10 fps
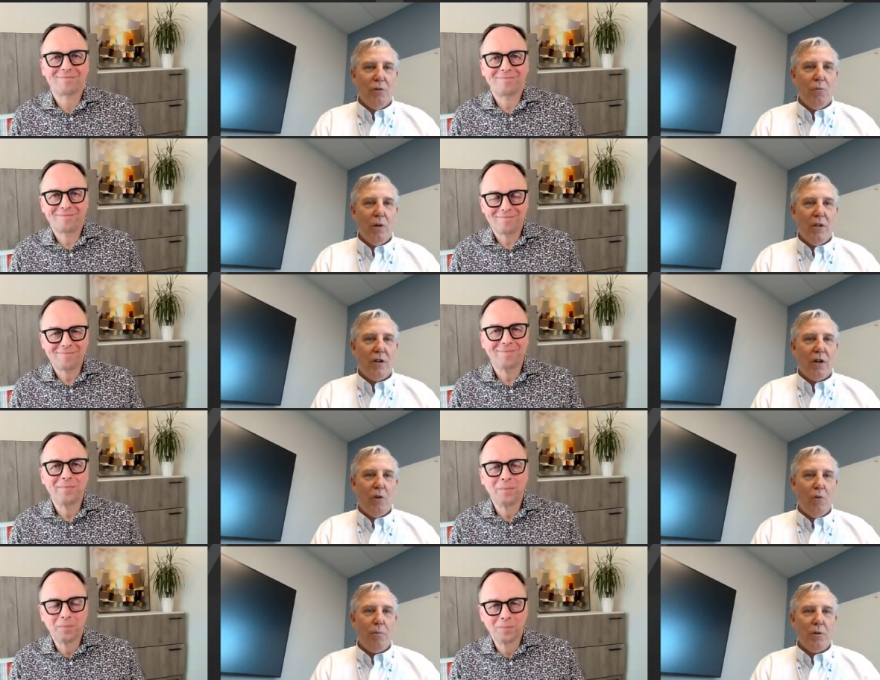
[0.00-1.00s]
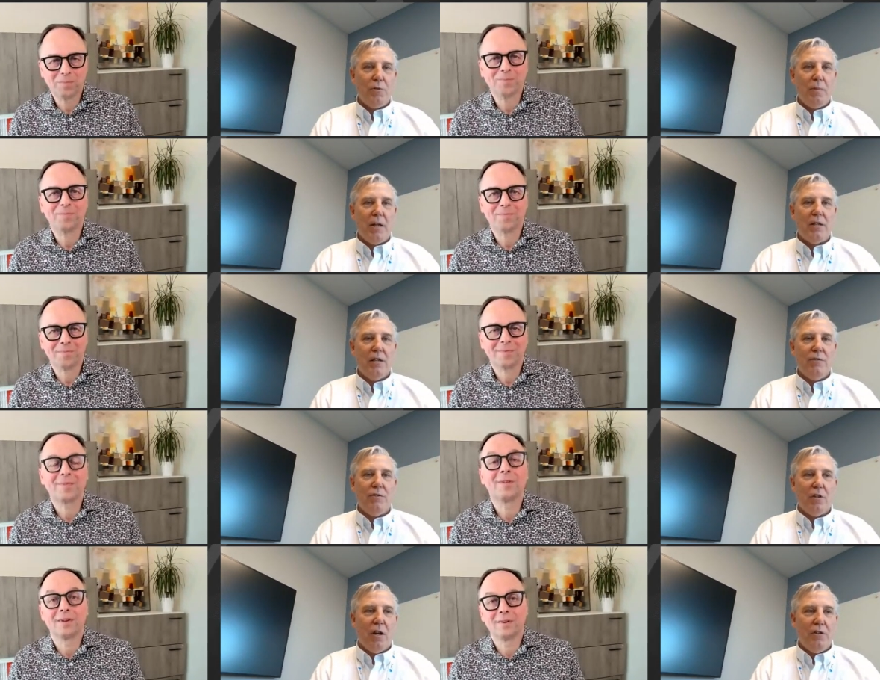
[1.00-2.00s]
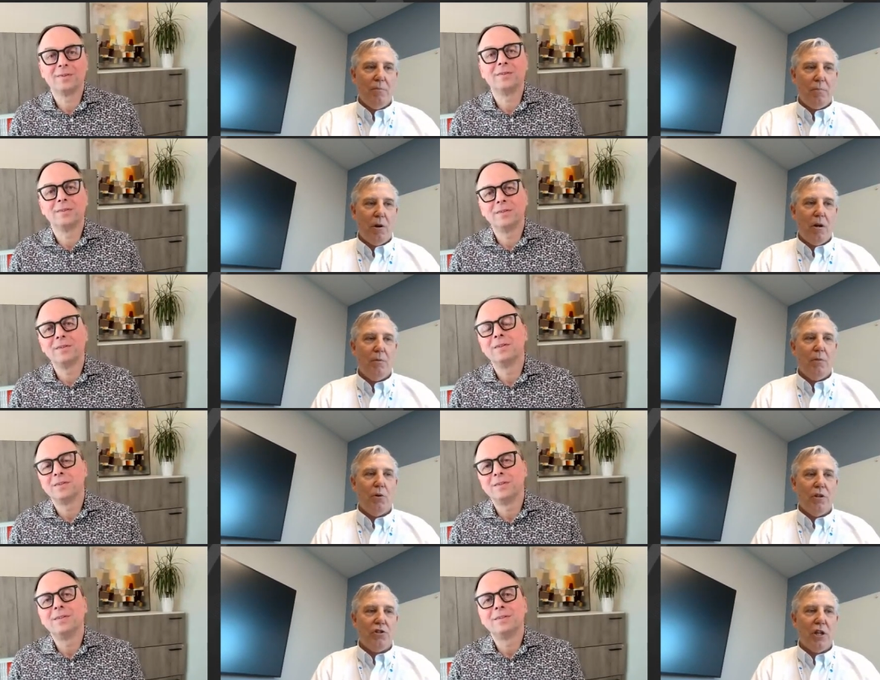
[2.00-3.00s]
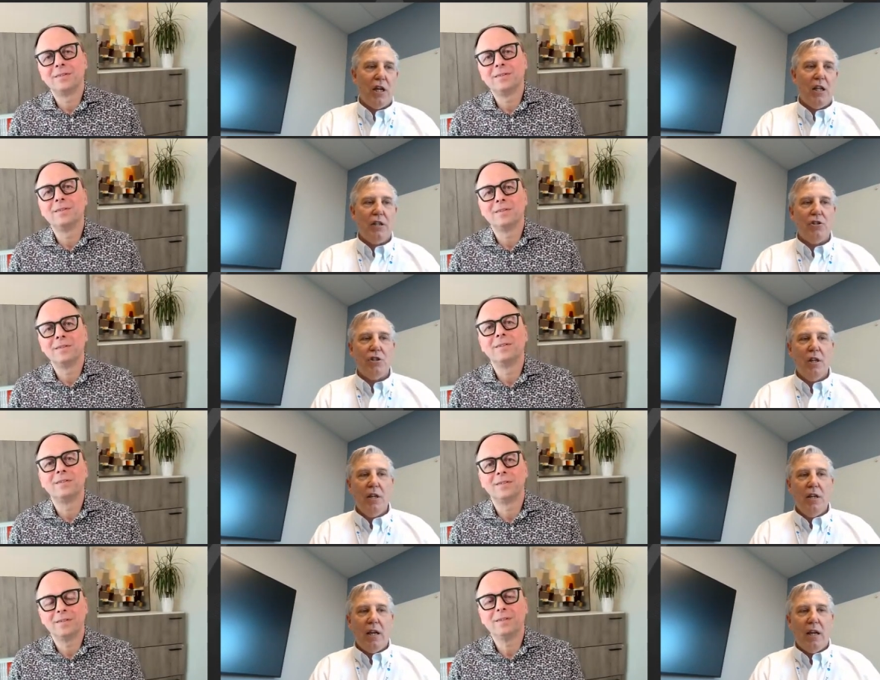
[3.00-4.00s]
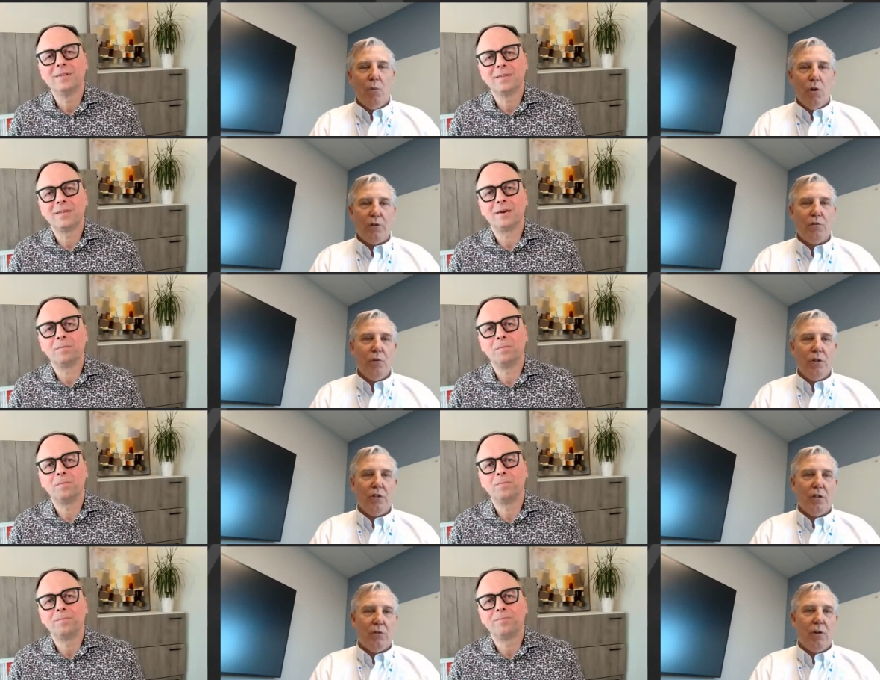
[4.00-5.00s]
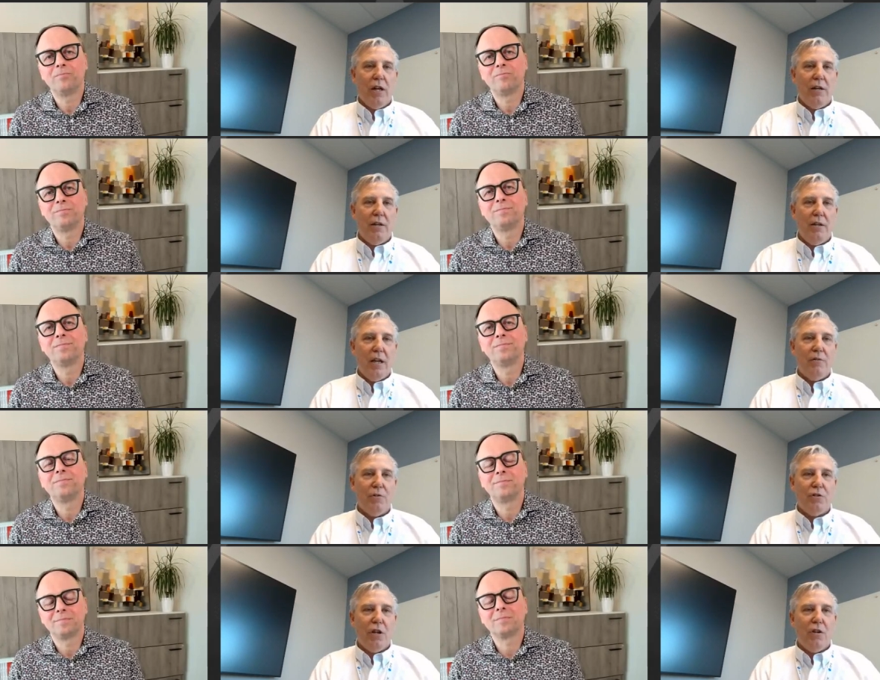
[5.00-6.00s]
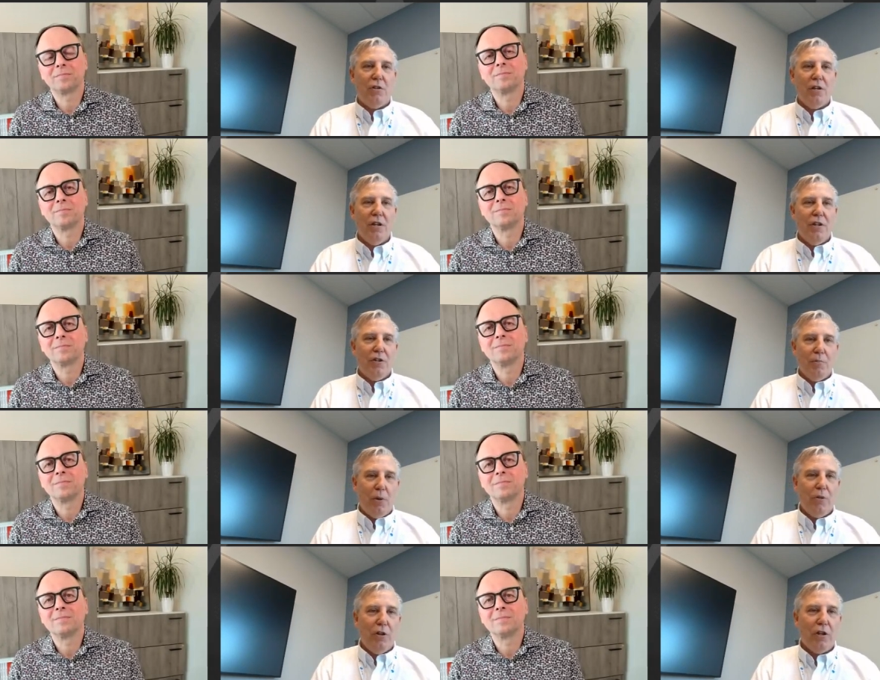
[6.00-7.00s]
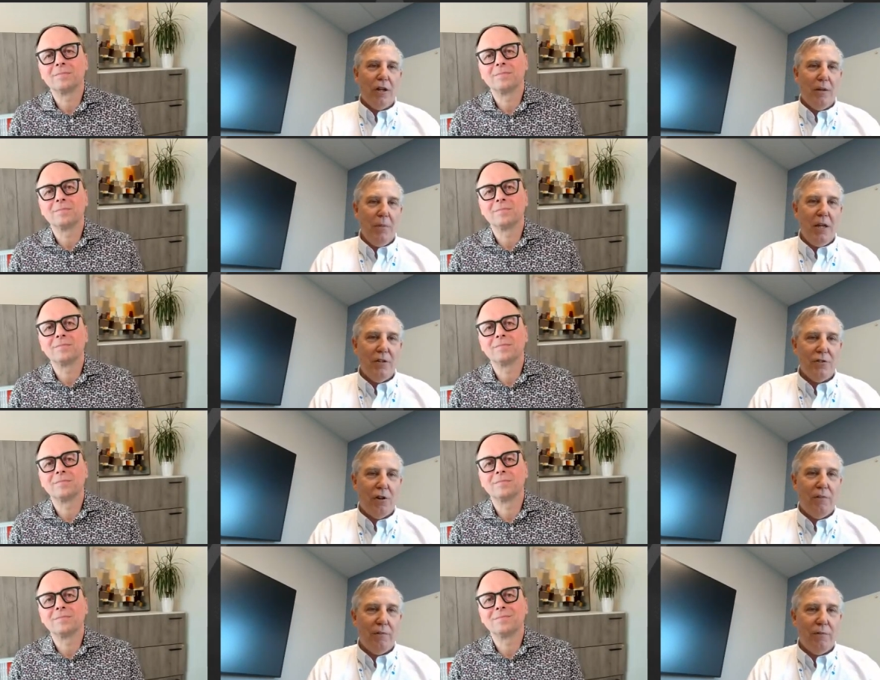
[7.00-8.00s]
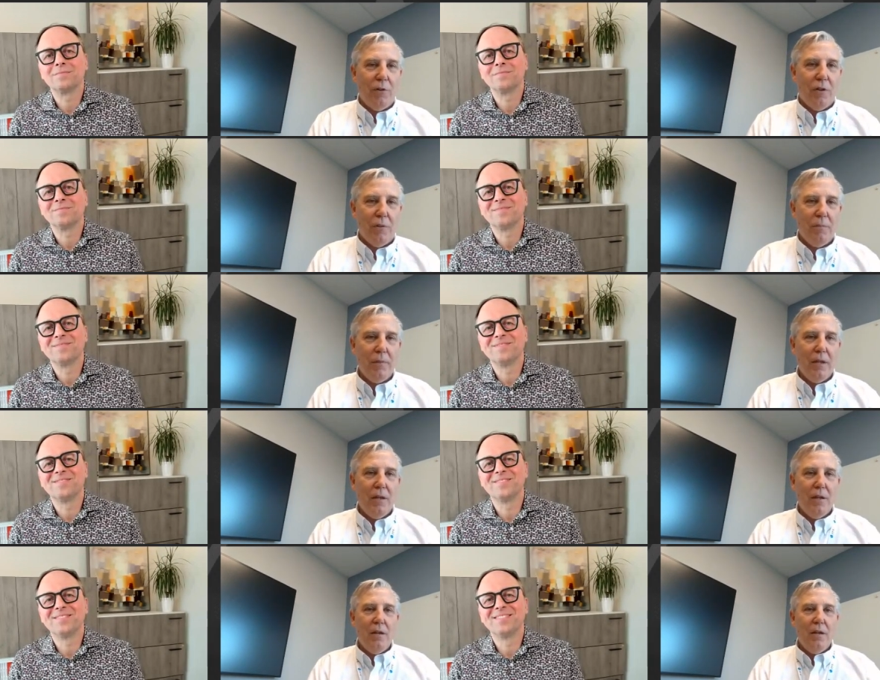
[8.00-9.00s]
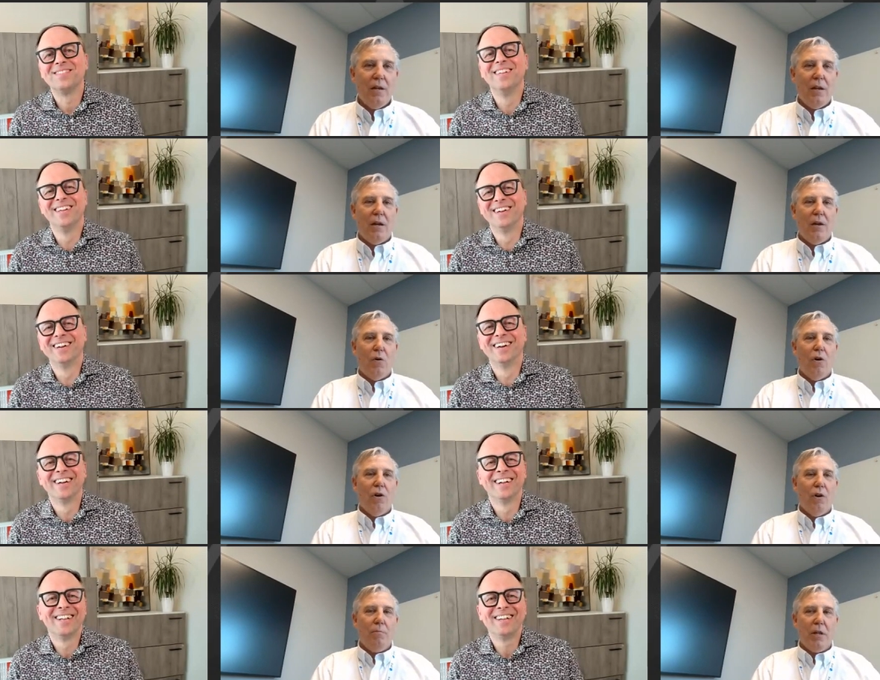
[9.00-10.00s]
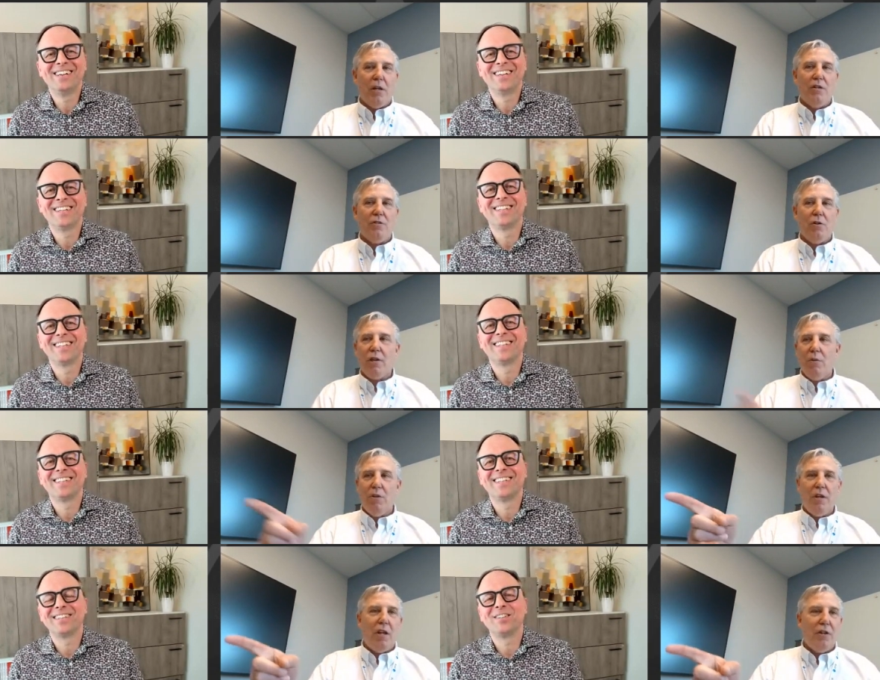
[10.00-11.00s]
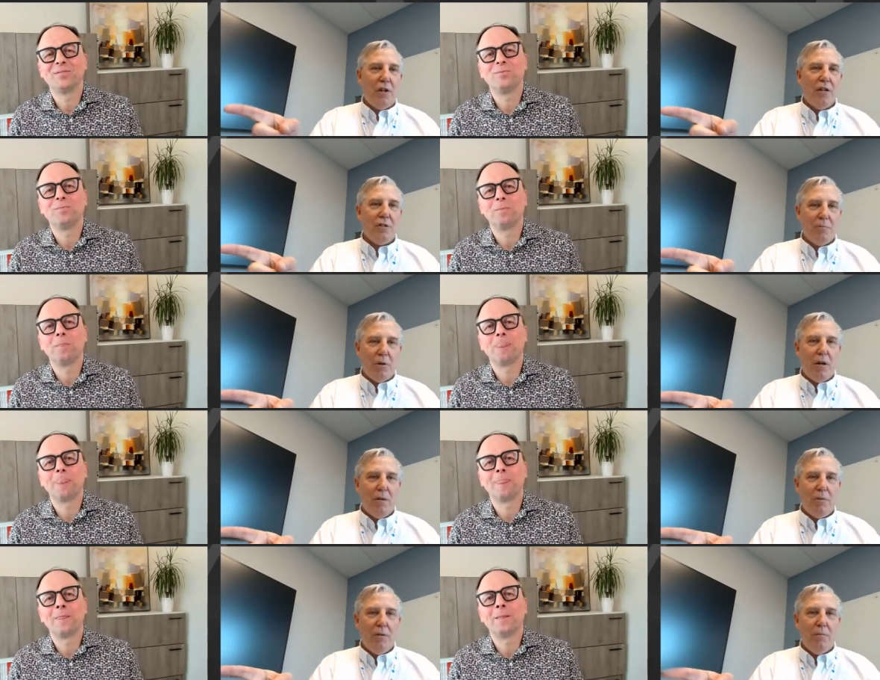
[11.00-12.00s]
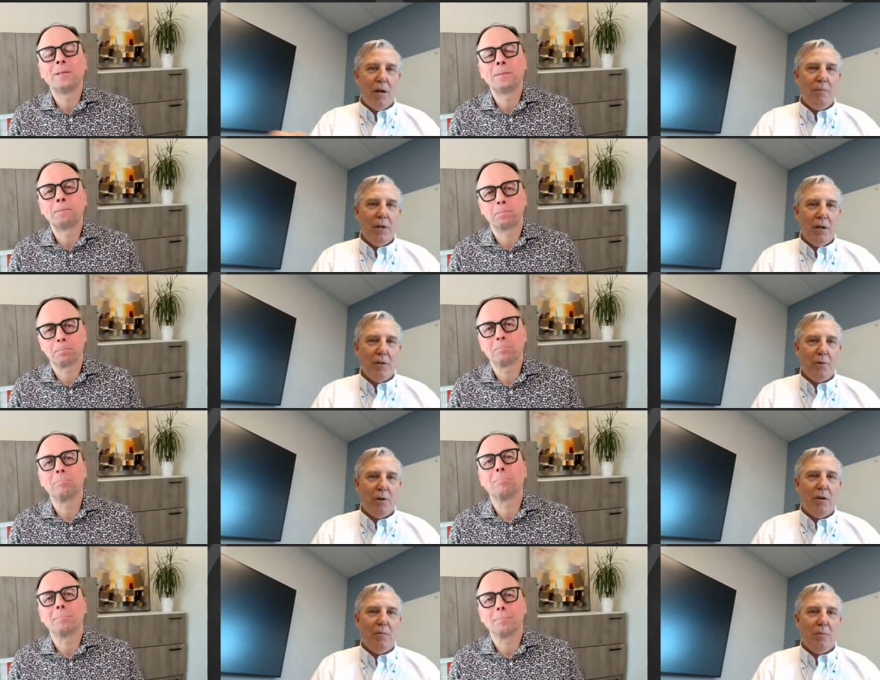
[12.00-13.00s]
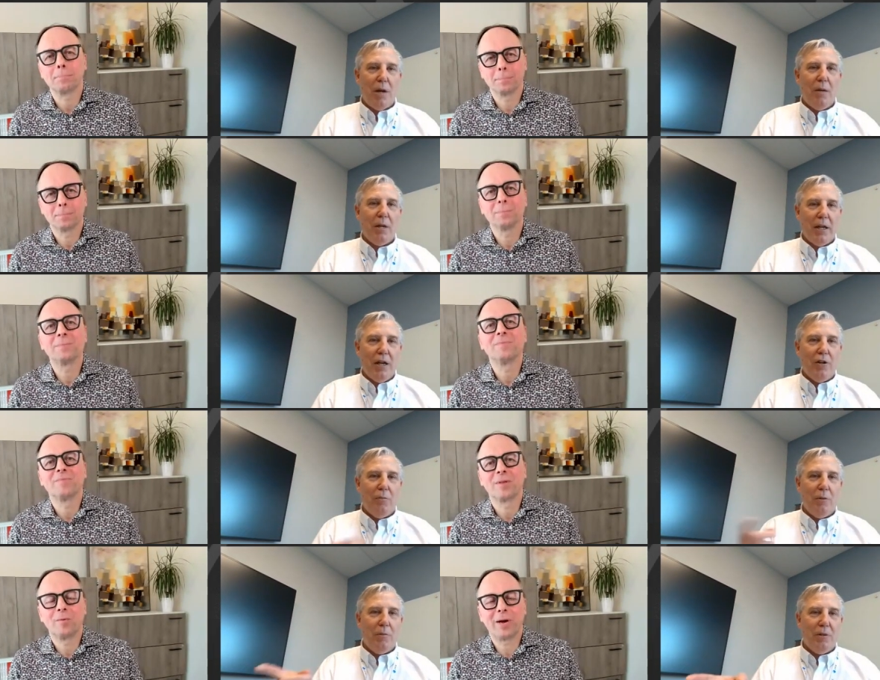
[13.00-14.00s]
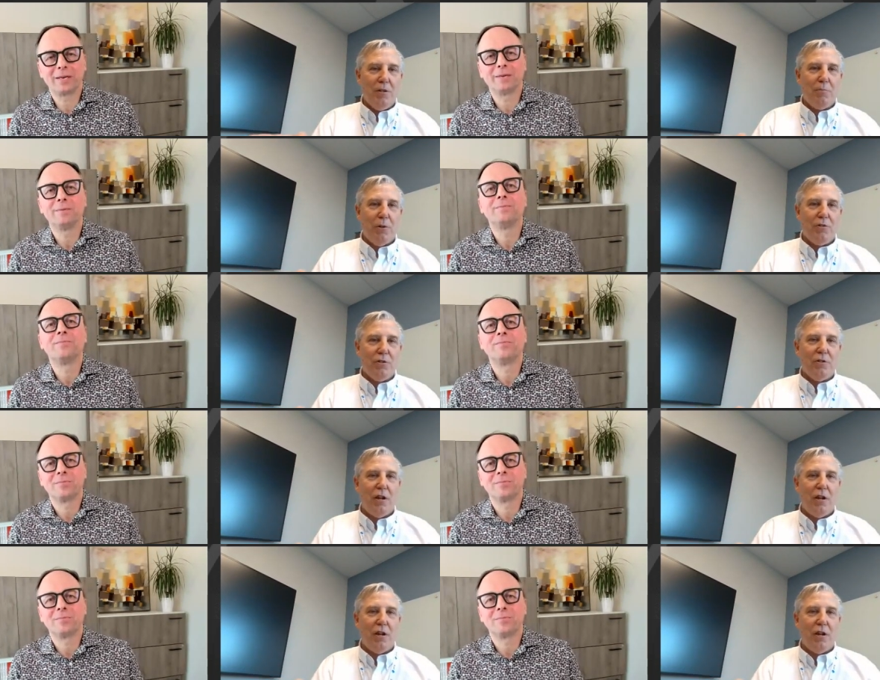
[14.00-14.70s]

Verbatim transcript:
Speaker 1: wrestle with their own perspectives on the problem or the challenge and work through it to create the end result they're both looking at me to solve it for them uh, or because okay well the other guy's the problem i'm not the problem i'm accountable right. but this